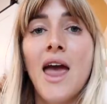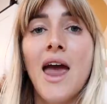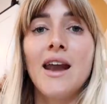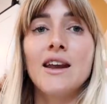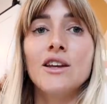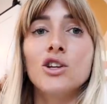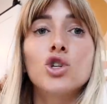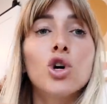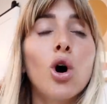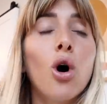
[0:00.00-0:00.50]

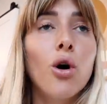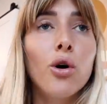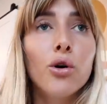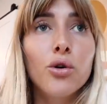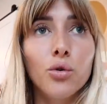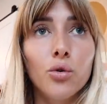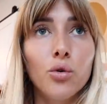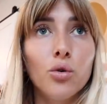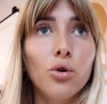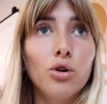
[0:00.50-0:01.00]
And in
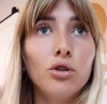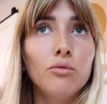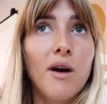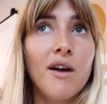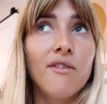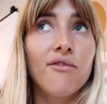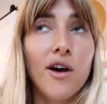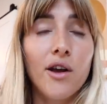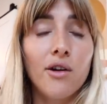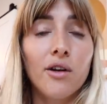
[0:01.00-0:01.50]
total, all
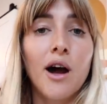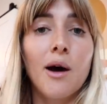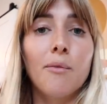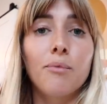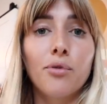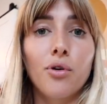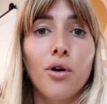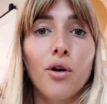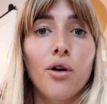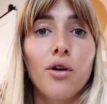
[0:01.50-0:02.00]
my Final
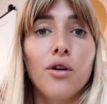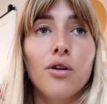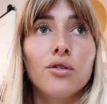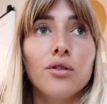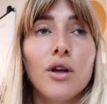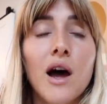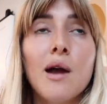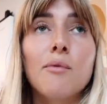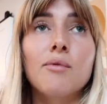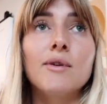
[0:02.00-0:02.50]
Cut Pro
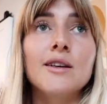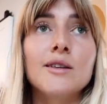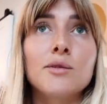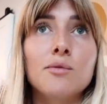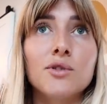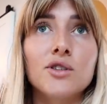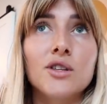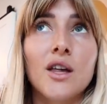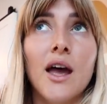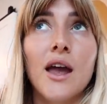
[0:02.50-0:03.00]

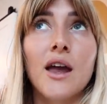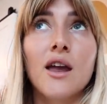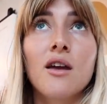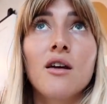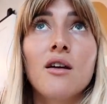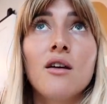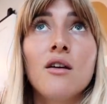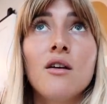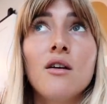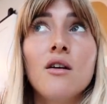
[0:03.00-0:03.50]
libraries was
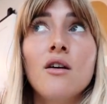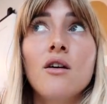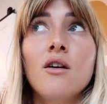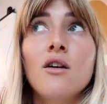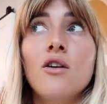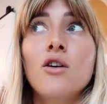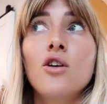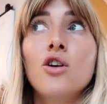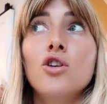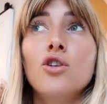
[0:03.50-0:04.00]
like
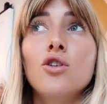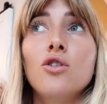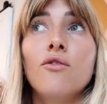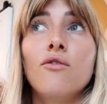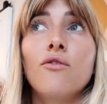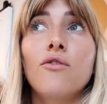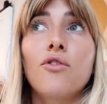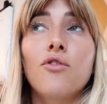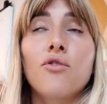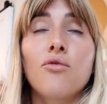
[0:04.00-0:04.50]

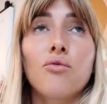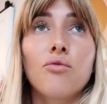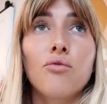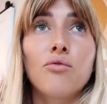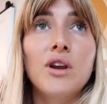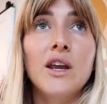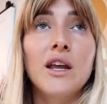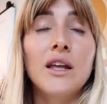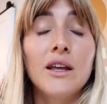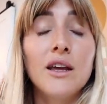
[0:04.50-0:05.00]

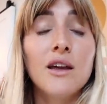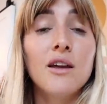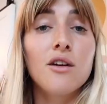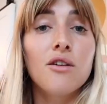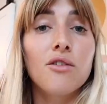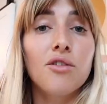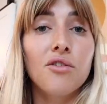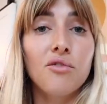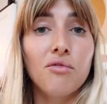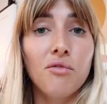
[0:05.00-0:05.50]
nearly
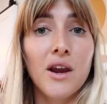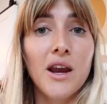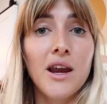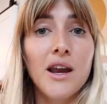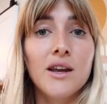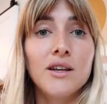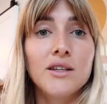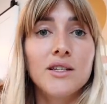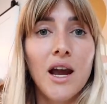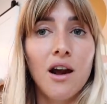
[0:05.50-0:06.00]

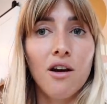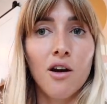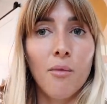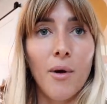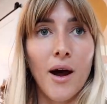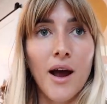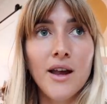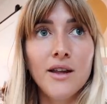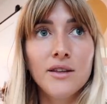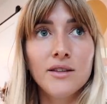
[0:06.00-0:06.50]
3
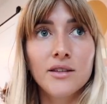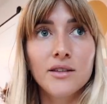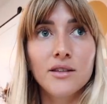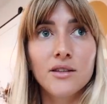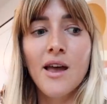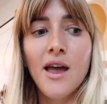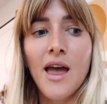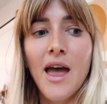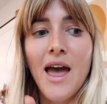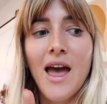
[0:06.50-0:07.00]

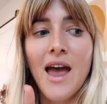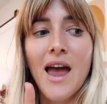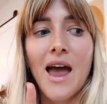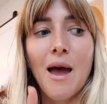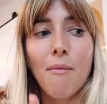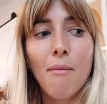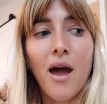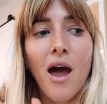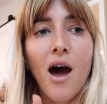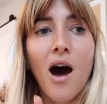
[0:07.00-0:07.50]
terabytes.
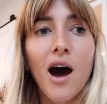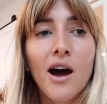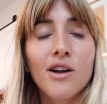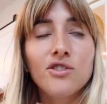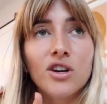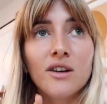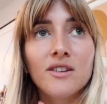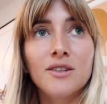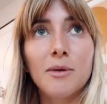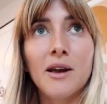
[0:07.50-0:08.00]
And my
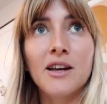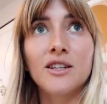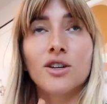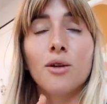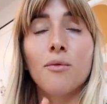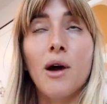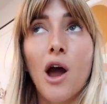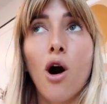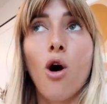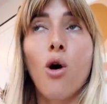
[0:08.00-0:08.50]
hard drive space
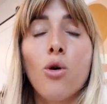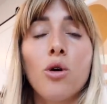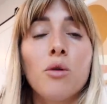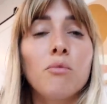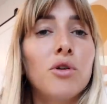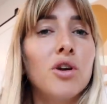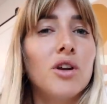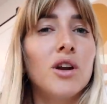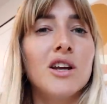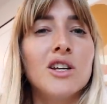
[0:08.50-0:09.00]
on my whole
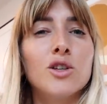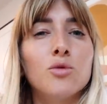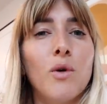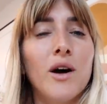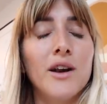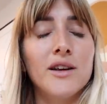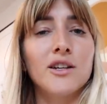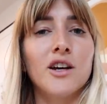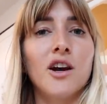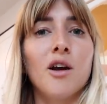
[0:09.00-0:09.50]
computer is
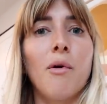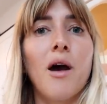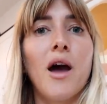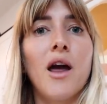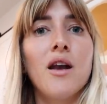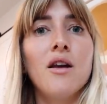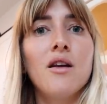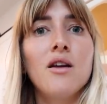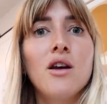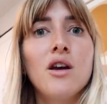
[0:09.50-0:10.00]
1
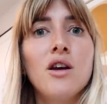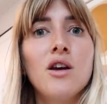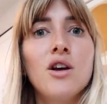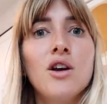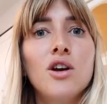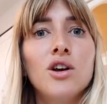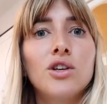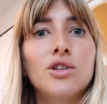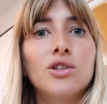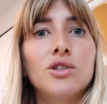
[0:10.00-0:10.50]
terabyte.
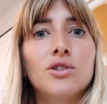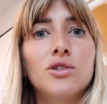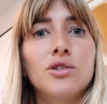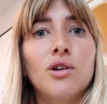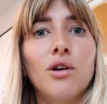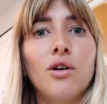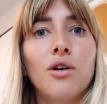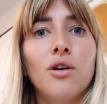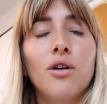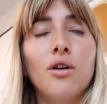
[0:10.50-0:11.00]

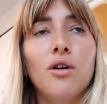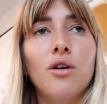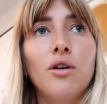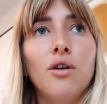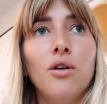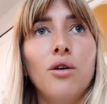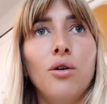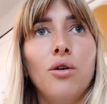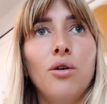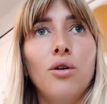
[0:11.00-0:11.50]

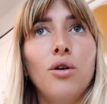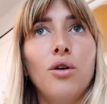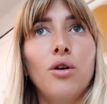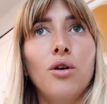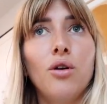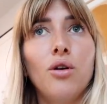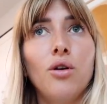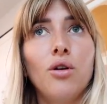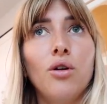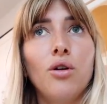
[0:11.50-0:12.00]
So,
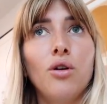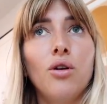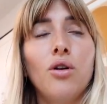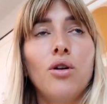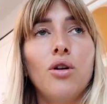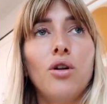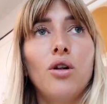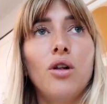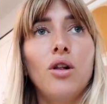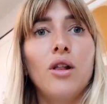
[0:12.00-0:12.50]

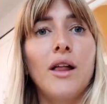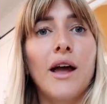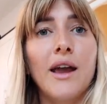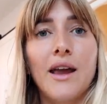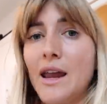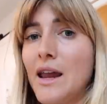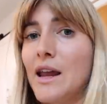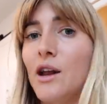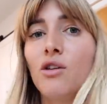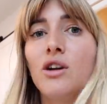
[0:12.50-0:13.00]

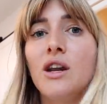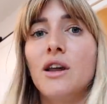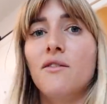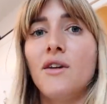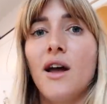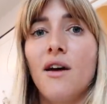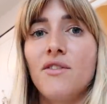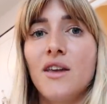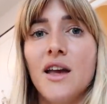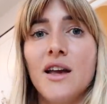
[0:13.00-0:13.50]
like, he couldn't
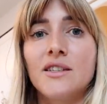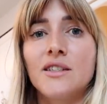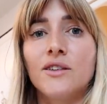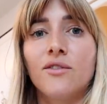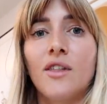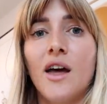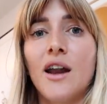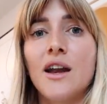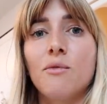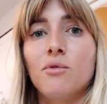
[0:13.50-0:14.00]
even have the
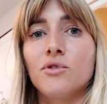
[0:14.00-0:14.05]
answer for that.